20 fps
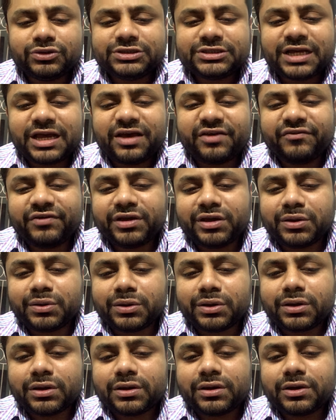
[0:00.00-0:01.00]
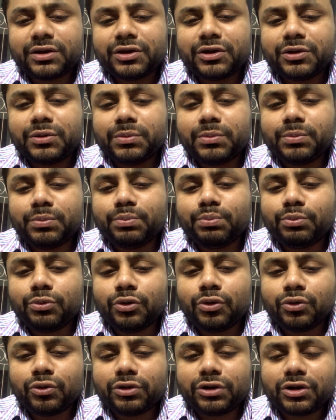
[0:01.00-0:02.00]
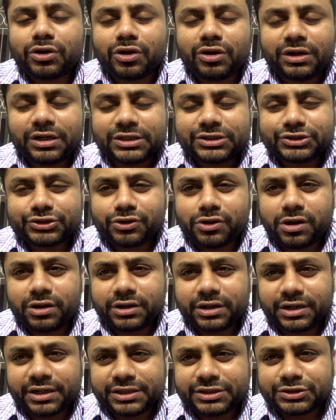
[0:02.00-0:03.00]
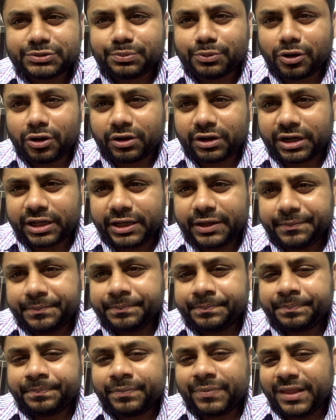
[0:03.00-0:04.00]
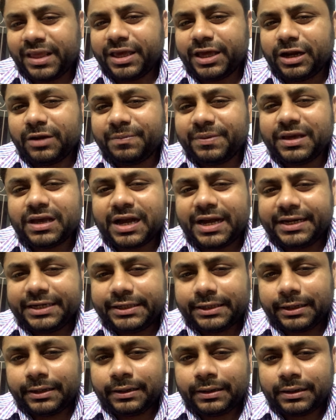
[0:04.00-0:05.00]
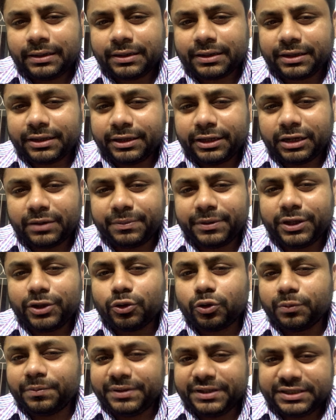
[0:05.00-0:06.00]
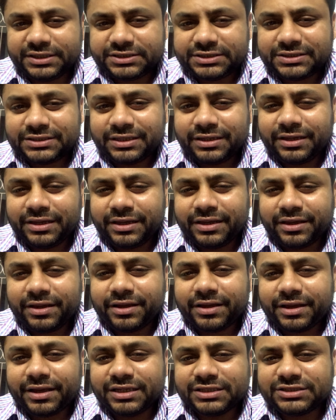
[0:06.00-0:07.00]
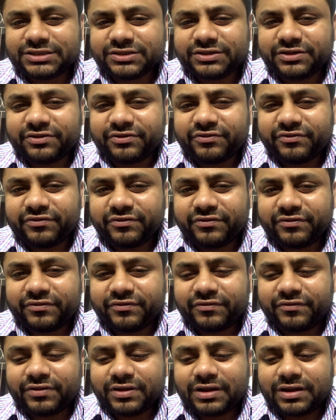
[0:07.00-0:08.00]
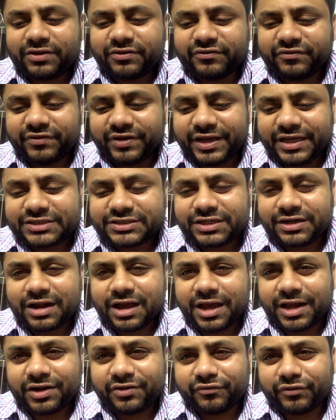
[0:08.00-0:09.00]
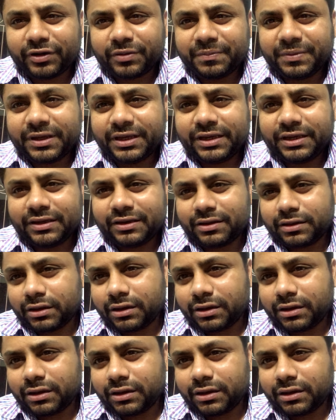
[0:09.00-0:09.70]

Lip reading: having more cholesterol in his body, he'll be idle, he'll be obese, his waistline will be